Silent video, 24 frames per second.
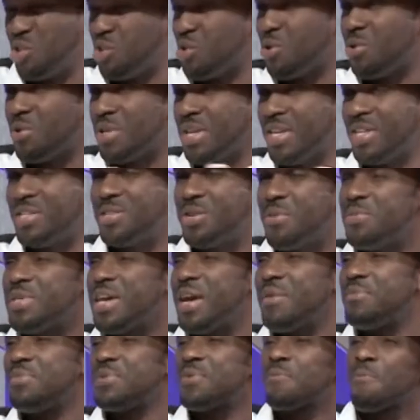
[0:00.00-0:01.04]
talking.
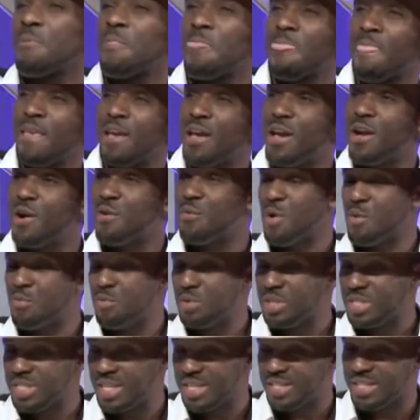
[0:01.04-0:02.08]
Sometimes when
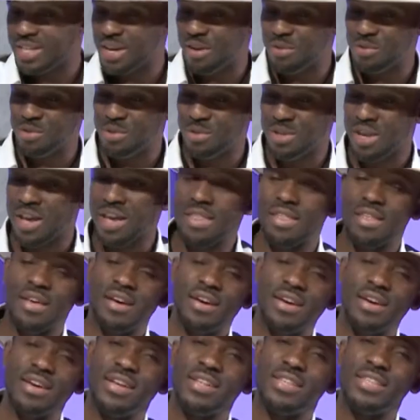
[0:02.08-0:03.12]
we sit down
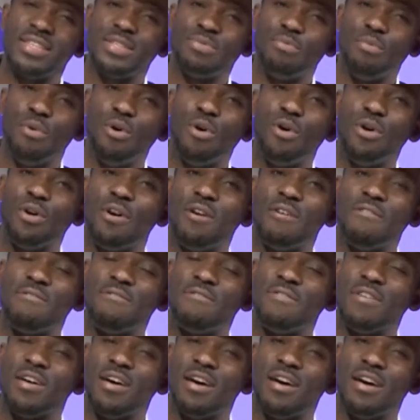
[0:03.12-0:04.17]
together, it's more
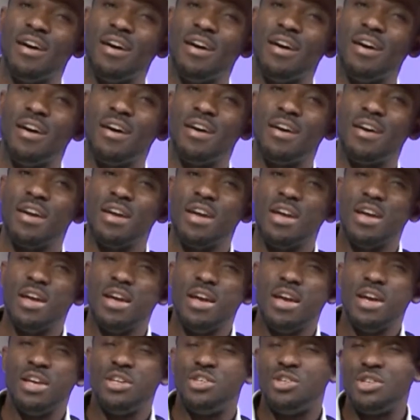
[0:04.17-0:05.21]
of
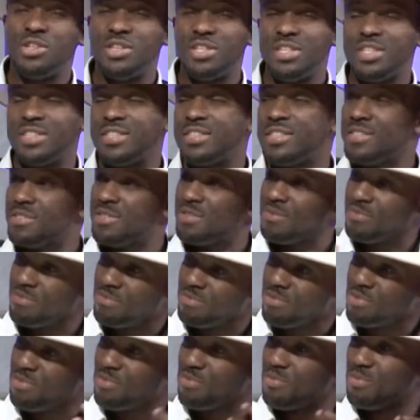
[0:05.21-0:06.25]
just
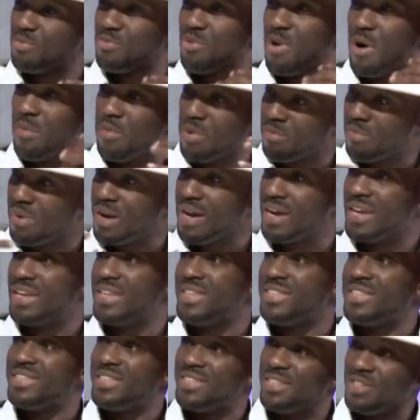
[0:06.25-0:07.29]
rubbing
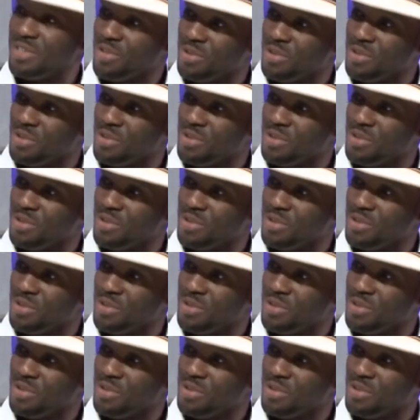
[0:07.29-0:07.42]
minds, you